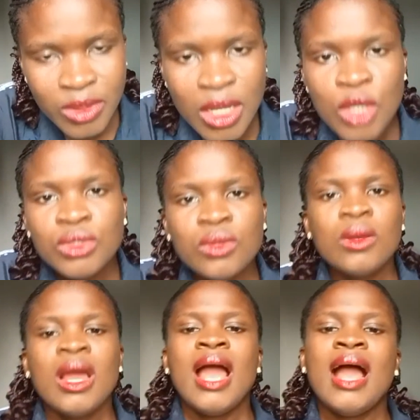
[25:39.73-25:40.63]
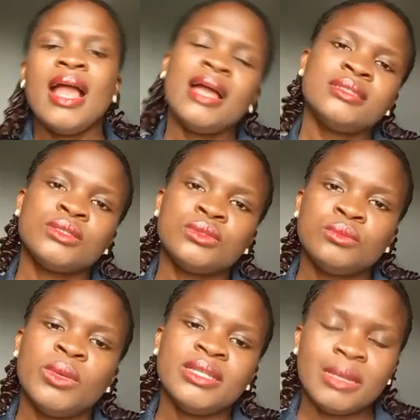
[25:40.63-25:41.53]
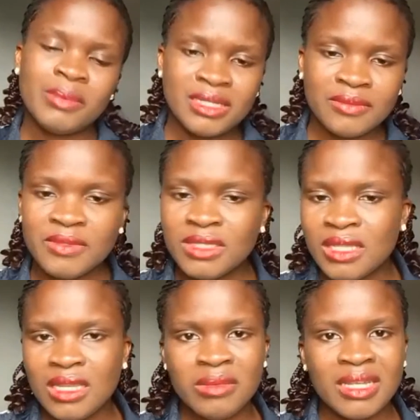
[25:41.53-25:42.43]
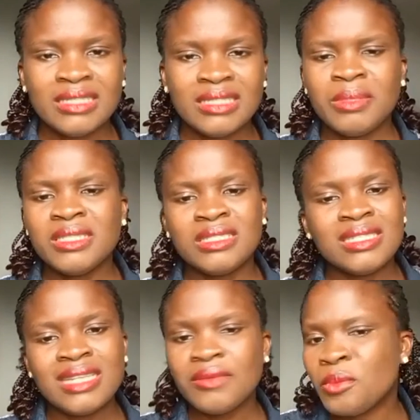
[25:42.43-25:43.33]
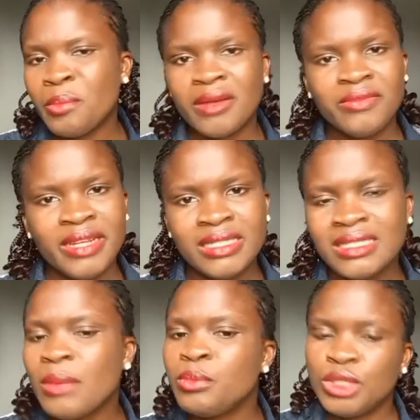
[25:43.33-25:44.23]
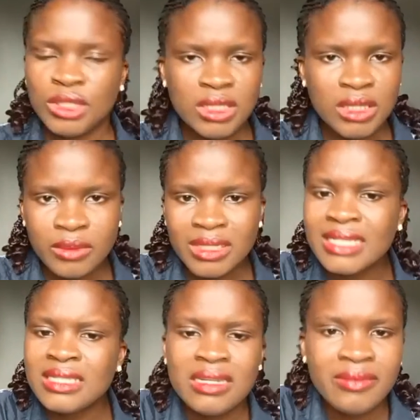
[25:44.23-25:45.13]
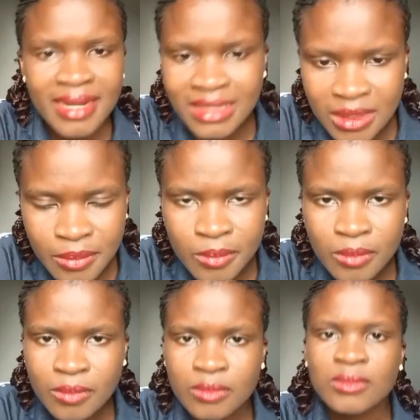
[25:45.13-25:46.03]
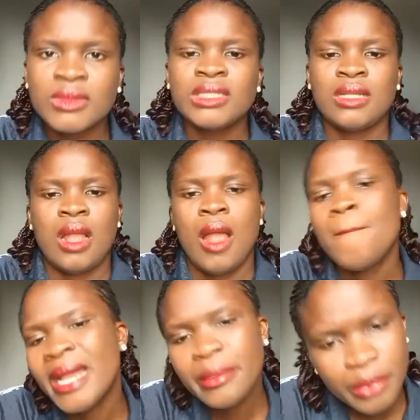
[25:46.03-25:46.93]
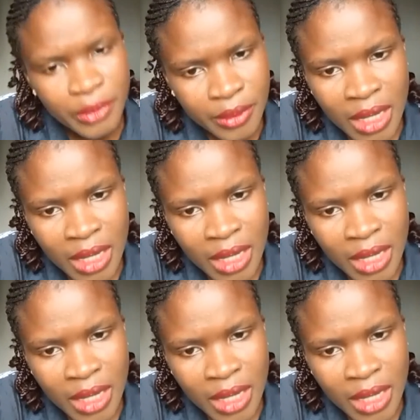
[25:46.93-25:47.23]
So I had to, when that person finished telling me that, the person said, start from pamphlet, start pushing it out. I started writing my book.